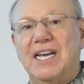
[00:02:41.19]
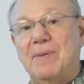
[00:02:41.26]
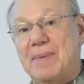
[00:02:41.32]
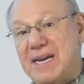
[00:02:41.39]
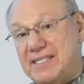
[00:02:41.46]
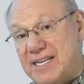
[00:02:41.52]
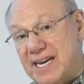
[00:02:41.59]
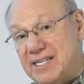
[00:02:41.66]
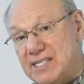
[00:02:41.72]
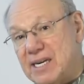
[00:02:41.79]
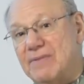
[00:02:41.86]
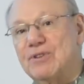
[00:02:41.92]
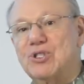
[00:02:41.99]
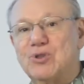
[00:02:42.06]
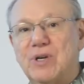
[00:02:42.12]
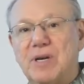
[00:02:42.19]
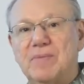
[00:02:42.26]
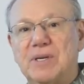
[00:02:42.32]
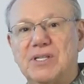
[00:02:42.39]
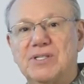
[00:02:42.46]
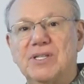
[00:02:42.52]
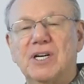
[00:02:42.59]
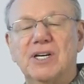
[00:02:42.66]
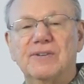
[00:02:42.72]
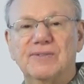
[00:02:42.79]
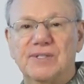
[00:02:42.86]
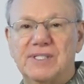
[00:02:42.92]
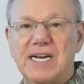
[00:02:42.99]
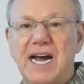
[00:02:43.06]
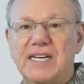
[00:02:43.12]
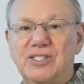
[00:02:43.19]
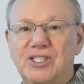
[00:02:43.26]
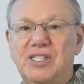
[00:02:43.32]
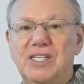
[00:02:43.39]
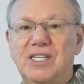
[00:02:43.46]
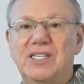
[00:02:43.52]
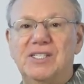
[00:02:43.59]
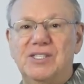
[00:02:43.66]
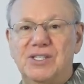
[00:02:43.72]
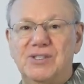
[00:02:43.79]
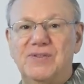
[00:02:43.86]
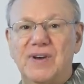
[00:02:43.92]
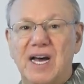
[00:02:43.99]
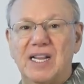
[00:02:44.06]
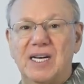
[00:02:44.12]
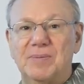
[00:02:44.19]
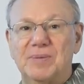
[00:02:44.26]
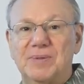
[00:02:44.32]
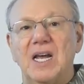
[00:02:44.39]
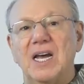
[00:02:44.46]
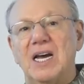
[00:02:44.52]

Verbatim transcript: It may take several treatments for Da Qi to develop.